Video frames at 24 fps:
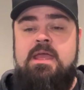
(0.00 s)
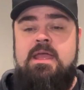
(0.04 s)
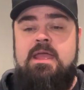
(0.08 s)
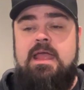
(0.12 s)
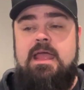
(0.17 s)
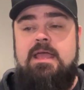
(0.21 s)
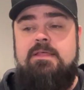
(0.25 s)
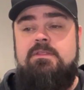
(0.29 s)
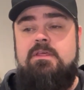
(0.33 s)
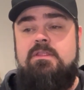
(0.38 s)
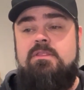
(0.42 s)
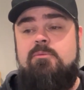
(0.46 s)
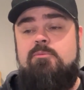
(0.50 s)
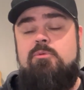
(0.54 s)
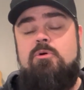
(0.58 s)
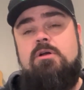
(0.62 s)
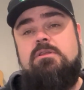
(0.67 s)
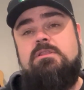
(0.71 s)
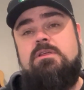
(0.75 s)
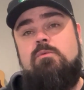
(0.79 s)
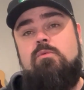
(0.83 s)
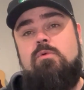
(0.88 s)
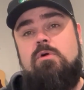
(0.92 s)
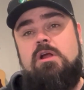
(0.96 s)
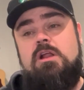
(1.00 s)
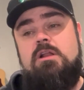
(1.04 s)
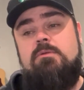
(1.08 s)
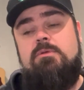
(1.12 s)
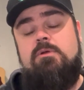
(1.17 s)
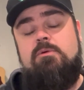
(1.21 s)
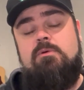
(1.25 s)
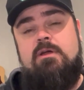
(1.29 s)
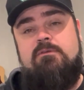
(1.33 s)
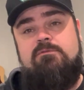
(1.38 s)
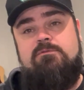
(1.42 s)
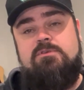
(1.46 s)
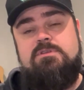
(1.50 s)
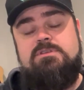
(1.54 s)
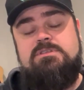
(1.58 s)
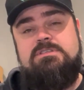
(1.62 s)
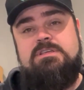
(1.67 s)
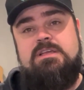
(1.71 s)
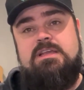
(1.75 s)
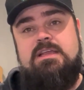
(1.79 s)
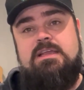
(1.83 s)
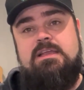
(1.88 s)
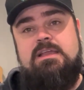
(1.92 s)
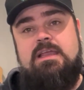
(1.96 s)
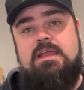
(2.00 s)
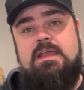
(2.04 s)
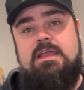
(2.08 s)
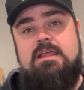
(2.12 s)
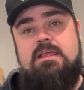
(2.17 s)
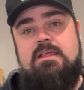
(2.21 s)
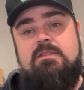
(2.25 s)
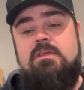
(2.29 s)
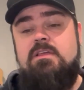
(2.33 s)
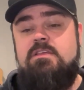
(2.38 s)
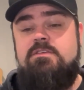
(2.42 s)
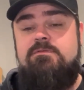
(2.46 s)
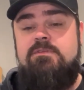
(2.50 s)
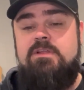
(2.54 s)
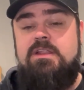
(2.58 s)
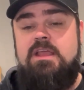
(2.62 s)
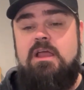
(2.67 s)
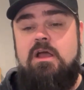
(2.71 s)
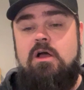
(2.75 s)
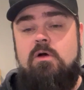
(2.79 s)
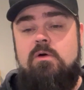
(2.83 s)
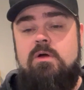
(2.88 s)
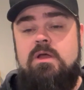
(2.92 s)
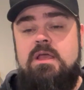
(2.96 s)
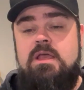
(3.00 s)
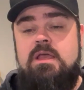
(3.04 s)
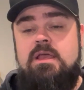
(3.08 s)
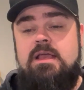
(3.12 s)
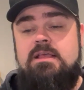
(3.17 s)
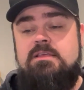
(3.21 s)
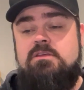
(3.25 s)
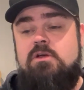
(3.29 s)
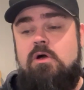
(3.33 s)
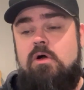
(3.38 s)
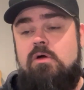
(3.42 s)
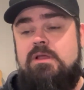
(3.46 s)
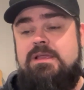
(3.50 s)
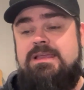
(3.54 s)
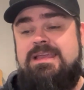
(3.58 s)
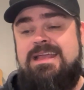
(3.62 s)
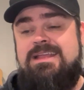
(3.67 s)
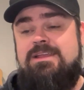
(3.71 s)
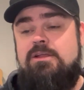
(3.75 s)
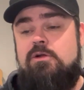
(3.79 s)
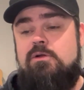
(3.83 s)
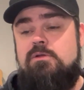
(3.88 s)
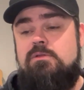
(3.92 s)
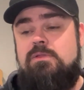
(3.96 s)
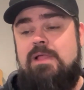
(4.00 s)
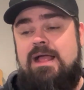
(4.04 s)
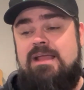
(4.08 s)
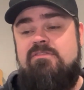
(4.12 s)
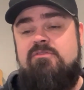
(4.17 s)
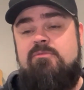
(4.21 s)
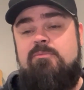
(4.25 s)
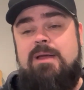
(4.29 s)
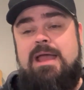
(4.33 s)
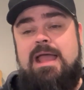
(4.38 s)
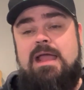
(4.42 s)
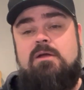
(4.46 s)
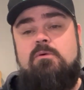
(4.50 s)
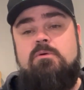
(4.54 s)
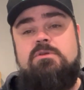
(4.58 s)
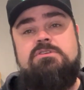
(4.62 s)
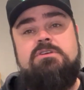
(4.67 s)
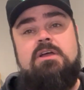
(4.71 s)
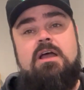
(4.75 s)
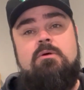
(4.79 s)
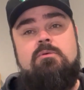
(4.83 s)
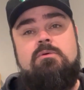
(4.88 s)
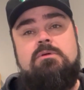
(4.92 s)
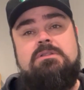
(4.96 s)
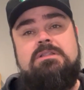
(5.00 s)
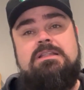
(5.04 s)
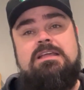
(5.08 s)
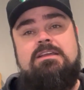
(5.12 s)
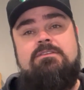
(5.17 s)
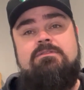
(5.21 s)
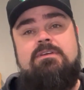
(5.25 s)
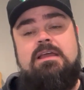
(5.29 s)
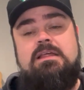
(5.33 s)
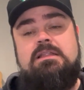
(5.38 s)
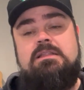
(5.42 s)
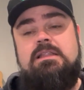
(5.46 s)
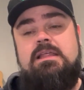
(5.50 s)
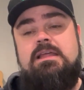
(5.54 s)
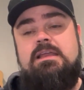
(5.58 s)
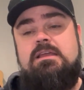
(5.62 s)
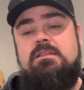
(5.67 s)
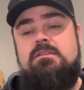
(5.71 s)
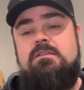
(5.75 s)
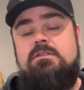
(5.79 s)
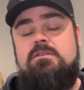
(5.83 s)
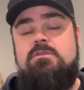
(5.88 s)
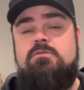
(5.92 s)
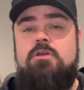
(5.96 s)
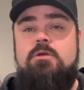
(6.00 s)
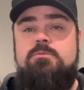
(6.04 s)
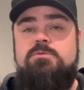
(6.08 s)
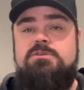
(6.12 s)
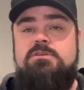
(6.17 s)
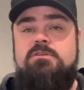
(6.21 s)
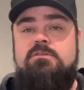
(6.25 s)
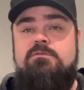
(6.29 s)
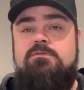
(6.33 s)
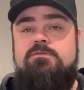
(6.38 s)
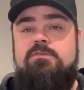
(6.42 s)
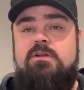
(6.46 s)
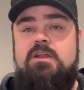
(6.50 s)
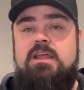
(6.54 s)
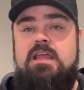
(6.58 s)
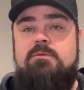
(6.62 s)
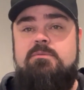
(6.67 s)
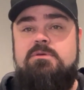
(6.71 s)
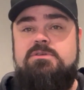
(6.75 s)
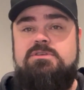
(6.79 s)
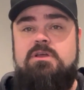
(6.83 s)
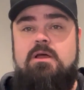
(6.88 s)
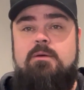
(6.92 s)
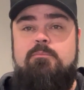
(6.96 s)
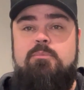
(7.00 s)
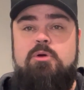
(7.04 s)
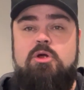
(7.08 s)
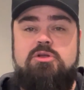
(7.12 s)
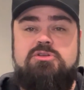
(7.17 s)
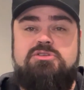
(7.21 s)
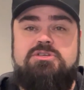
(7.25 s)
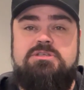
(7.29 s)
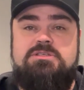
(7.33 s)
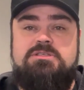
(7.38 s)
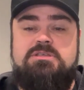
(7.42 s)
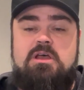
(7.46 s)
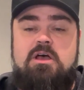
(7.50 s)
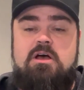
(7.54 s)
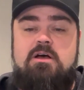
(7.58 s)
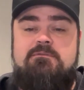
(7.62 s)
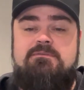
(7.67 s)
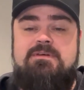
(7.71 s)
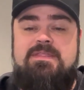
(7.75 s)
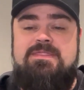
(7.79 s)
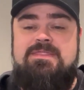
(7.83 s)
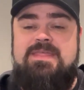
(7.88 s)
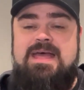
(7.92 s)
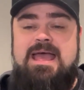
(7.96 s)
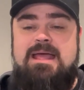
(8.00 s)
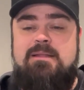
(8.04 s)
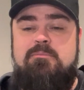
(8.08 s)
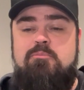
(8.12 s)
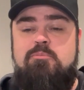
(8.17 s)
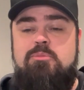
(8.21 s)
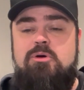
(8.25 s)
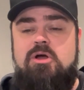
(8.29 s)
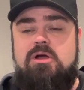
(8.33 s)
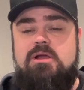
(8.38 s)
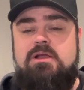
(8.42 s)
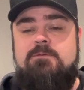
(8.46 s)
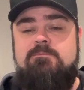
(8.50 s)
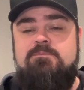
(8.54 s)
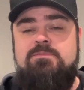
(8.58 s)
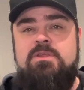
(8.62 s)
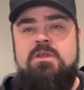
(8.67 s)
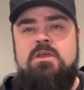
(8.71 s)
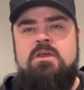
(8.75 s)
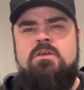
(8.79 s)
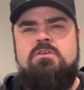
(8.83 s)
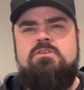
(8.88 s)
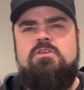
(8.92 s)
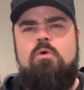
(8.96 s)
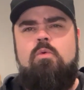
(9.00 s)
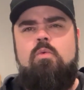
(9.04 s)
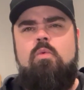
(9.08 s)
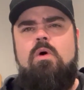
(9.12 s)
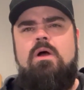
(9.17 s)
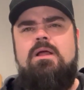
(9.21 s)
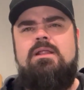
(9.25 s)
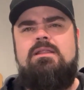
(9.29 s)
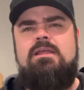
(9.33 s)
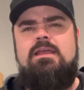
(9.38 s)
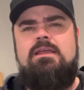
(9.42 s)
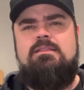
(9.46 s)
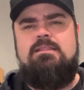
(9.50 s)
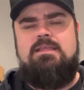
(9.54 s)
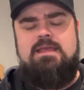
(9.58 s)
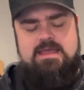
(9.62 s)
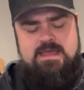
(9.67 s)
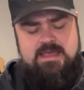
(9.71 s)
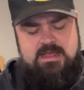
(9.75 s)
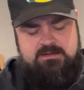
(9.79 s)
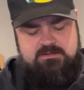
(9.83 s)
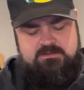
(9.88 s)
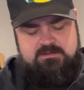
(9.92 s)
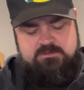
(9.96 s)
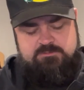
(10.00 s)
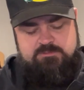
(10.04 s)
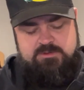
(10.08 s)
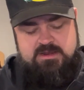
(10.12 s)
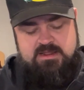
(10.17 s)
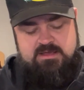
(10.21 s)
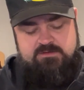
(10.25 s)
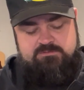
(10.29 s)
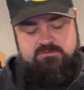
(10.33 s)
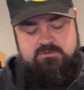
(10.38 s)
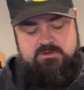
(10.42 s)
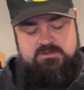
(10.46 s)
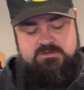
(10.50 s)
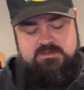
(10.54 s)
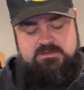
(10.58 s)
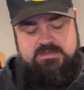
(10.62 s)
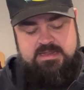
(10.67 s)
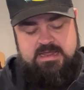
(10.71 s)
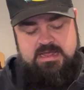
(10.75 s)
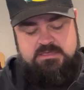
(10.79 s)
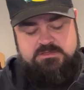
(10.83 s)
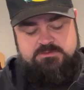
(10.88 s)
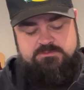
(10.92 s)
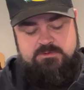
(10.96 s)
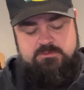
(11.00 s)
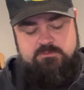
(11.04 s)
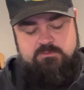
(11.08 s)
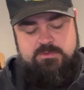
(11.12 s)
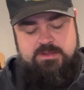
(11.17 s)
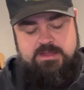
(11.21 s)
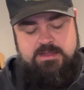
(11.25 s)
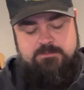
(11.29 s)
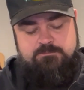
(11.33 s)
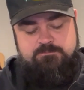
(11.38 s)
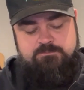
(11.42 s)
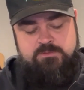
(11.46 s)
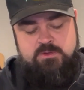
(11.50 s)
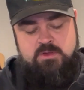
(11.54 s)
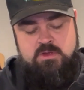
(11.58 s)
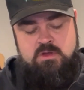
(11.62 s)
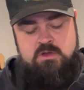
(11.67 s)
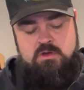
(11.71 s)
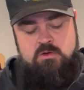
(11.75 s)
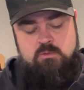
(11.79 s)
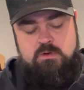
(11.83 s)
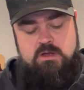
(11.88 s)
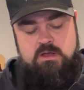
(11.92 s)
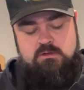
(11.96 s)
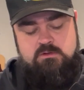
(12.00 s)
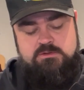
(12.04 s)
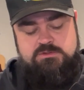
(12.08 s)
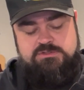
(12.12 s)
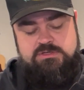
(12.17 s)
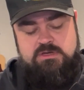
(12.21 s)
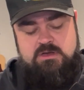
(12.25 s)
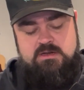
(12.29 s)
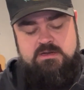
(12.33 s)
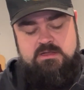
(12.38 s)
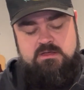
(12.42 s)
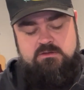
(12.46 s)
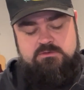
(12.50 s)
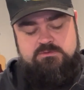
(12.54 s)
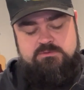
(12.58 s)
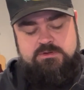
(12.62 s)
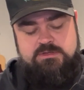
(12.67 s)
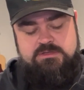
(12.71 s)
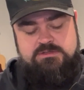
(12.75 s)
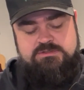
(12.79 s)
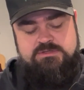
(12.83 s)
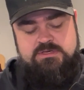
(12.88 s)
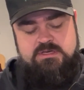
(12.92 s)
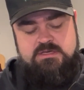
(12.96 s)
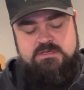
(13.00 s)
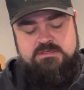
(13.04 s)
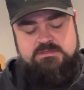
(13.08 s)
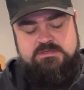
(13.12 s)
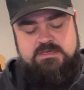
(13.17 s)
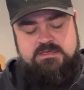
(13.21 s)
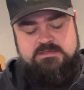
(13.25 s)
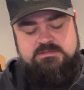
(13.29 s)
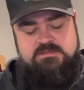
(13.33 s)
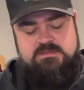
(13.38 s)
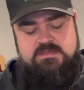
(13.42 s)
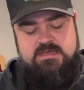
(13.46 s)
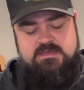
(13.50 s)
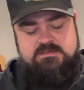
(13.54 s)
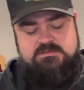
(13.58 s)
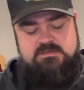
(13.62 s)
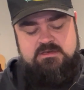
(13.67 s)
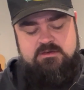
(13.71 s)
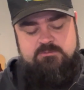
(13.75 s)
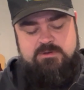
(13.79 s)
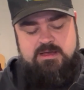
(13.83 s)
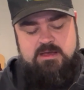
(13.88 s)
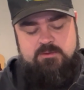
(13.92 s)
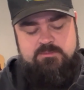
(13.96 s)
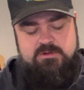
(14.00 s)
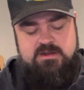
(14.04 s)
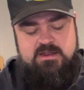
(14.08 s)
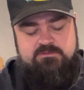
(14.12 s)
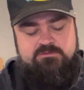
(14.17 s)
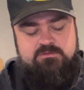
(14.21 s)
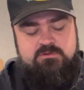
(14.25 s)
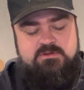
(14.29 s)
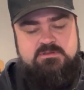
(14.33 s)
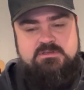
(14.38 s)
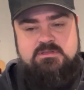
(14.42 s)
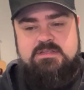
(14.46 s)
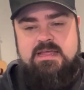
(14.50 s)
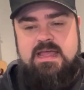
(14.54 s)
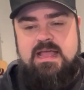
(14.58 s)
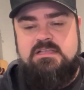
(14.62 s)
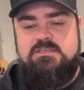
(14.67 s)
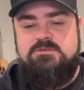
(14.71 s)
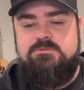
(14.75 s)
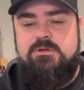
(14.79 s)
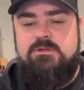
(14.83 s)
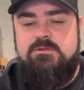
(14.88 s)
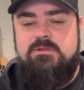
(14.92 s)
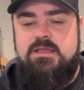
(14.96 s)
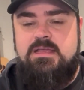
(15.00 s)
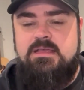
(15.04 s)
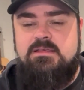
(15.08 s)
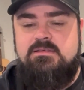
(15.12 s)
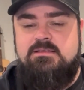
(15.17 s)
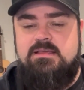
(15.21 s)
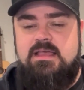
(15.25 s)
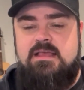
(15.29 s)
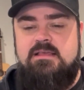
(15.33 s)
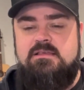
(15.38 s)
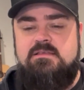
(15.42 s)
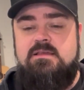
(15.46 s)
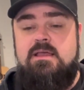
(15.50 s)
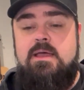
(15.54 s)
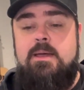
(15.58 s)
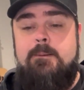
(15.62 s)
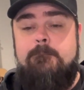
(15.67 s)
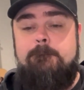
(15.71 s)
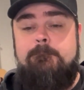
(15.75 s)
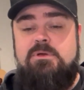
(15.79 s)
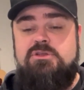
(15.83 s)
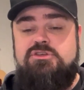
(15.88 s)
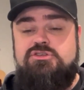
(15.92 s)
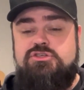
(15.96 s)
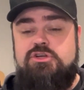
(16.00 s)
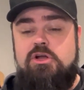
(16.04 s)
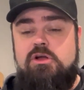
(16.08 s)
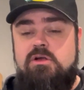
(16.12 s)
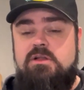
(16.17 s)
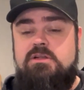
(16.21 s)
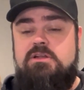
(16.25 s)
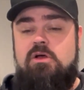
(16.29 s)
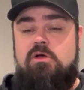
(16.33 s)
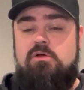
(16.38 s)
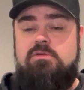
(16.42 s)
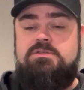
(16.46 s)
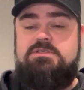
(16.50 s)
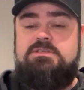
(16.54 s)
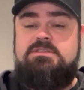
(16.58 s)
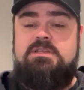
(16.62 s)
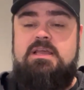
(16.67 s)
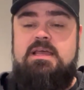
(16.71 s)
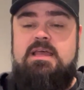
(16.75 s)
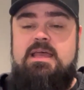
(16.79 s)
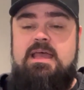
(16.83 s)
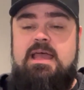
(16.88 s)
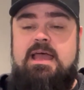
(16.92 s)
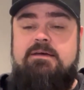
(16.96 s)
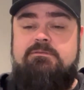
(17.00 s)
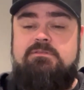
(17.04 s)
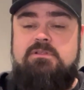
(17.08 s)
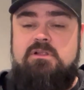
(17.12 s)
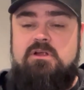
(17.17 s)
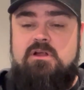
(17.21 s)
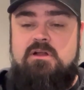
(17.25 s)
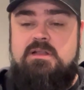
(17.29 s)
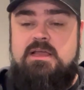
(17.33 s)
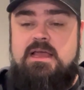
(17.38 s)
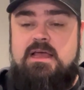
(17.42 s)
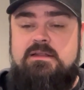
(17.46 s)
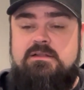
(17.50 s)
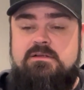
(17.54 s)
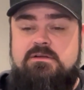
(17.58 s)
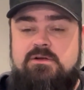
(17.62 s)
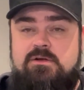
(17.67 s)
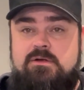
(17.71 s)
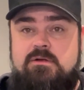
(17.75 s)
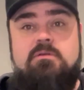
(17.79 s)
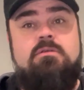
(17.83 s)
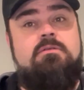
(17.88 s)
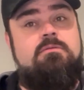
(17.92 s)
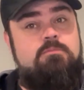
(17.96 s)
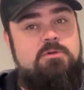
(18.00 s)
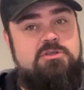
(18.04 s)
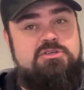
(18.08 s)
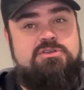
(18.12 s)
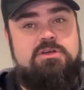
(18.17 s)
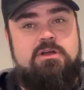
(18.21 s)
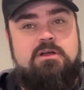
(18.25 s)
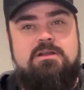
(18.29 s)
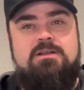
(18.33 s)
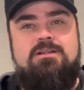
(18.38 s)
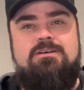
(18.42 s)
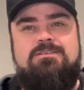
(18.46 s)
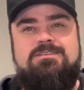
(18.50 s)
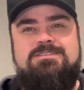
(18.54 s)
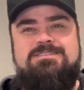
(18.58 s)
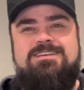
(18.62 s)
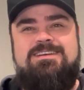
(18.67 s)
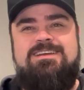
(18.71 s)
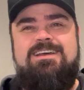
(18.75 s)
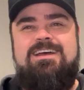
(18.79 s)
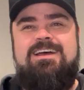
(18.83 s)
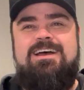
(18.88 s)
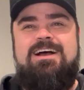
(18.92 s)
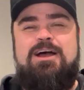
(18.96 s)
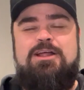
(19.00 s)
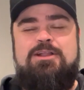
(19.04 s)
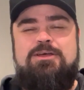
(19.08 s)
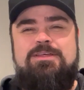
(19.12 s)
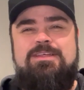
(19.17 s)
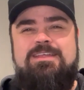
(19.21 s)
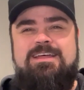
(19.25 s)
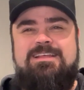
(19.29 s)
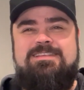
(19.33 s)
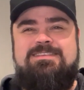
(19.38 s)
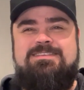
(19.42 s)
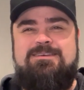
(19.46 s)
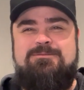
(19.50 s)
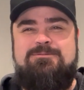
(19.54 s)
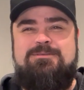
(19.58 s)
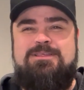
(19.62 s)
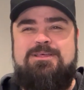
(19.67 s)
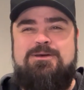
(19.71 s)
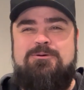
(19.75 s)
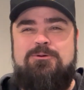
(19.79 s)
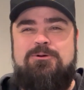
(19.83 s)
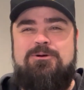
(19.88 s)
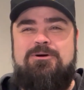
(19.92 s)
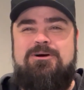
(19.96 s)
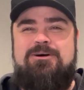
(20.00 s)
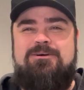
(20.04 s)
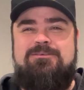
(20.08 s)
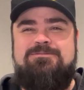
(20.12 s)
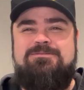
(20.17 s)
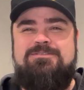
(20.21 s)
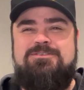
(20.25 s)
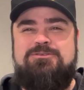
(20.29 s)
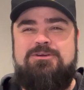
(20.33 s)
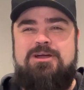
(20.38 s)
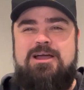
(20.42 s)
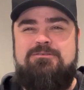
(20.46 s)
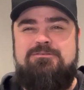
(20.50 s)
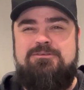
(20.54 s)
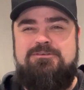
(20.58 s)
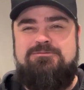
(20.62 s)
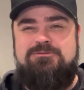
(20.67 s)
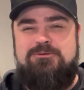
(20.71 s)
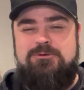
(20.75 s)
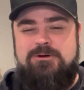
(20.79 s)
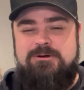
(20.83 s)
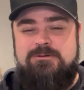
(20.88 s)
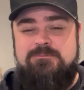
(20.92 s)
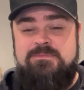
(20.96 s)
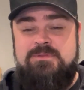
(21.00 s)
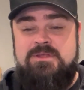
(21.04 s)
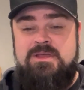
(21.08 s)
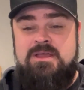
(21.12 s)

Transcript: And then the book that we're going to be referencing in this video is called Get Your Life Back, which I will leave a link in the description for an Amazon purchase of that book. So what in the heck does benevolent detachment mean? Well, John Eldredge says this about benevolent detachment. He says, mature adults have learned how to, mature adults, I know that's something that we're all striving for.